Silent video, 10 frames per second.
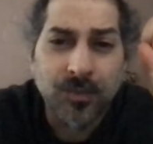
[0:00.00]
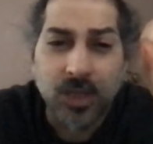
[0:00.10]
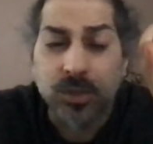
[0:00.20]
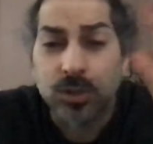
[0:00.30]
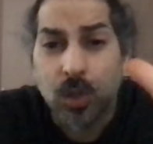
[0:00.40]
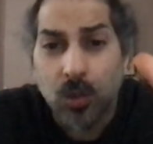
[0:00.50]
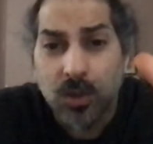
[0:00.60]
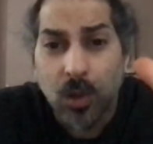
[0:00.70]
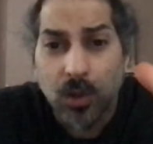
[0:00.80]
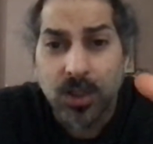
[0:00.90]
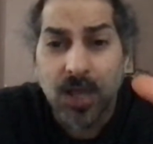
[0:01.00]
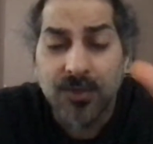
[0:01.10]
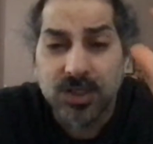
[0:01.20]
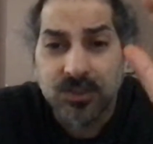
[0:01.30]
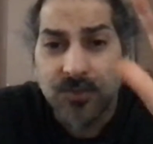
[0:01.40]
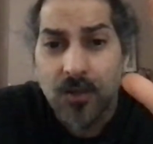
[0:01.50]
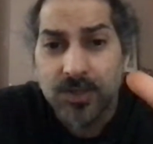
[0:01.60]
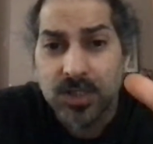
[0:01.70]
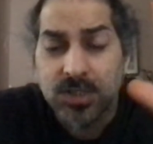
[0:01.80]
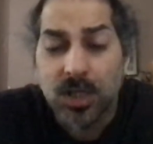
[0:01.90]
There's also withholding evidence
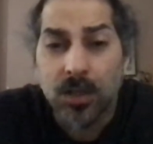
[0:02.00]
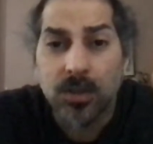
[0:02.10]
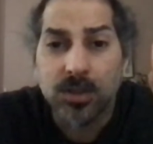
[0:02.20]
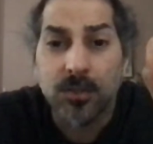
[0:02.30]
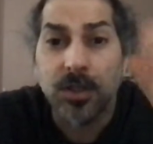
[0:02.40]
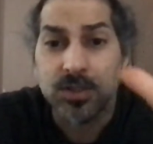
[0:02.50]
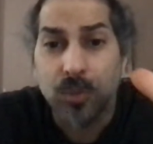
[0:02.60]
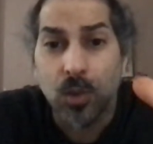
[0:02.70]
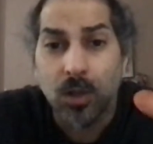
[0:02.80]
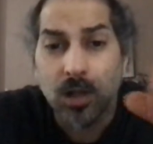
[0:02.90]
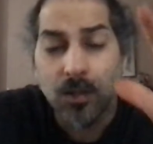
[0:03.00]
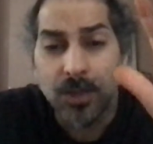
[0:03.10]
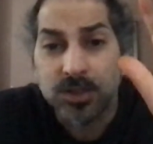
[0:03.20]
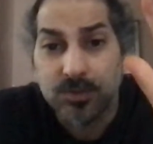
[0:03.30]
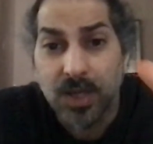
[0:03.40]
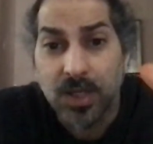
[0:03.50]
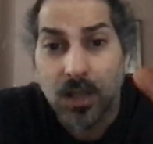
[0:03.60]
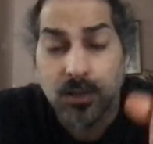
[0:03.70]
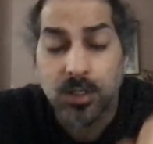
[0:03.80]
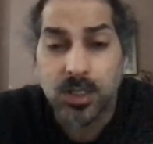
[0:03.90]
involving these terrorists, amongst more, amongst many
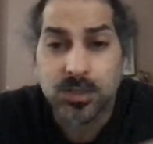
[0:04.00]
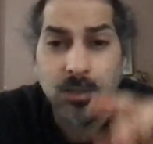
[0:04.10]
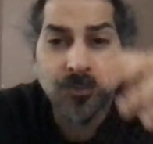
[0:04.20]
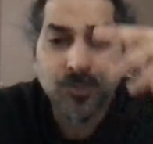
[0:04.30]
other things.